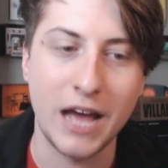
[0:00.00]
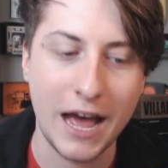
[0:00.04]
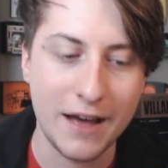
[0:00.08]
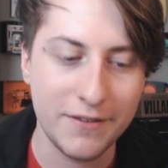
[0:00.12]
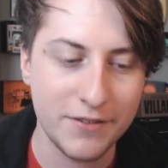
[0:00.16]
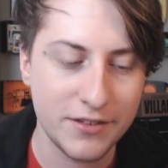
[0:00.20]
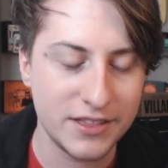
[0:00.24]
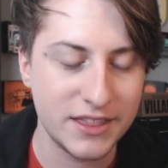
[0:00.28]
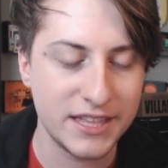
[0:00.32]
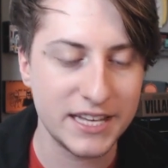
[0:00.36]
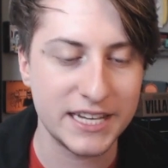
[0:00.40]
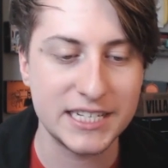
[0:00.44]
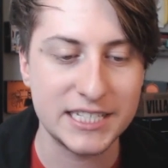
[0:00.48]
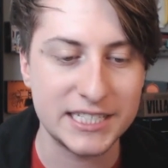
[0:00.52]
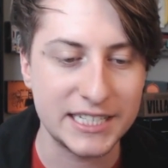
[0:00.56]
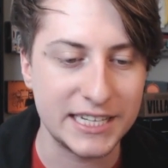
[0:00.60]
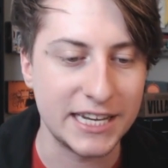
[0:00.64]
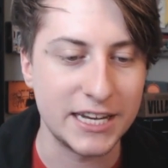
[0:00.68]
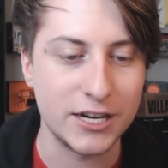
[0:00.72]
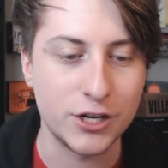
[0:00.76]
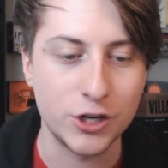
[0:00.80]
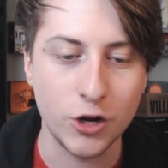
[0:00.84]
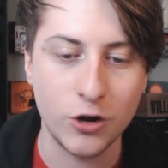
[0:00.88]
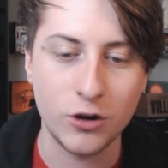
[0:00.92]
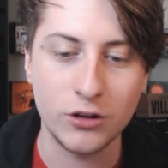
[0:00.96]
have a thick
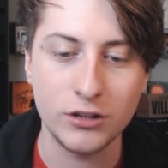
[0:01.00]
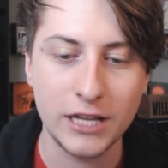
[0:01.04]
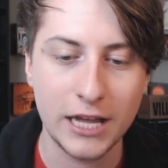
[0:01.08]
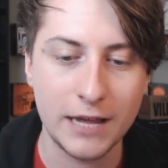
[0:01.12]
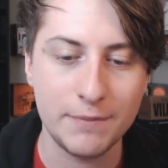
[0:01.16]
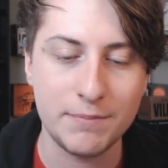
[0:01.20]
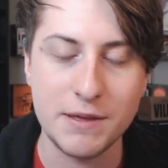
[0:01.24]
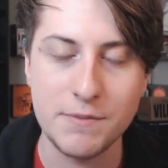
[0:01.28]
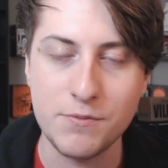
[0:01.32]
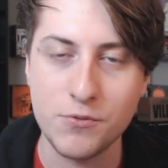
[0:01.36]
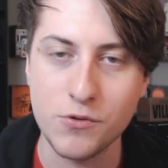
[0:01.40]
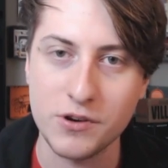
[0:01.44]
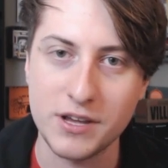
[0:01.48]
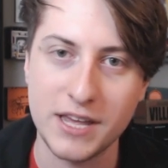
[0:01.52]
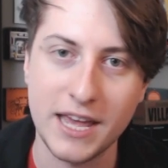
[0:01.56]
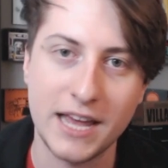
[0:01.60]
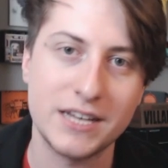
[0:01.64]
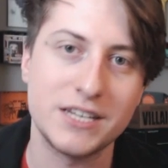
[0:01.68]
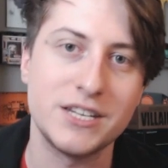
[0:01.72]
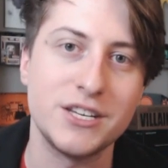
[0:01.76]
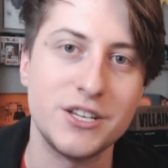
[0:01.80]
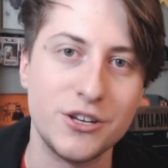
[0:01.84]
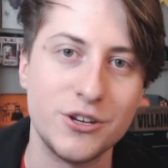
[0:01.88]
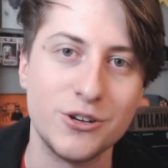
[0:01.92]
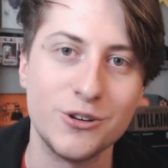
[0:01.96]
skin. Don't let people
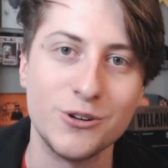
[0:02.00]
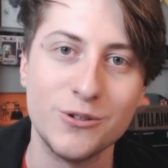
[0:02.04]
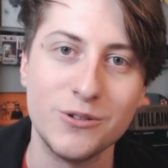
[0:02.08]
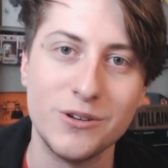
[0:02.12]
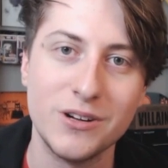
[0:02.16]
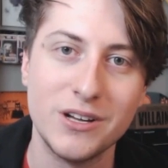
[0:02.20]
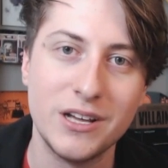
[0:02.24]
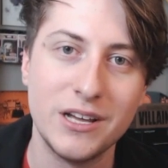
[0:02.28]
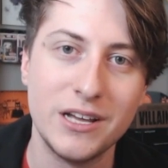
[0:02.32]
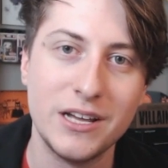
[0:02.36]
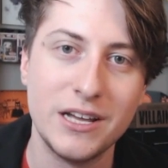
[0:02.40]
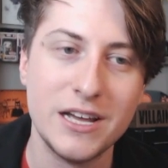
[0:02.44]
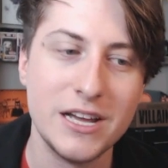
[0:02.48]
get to you.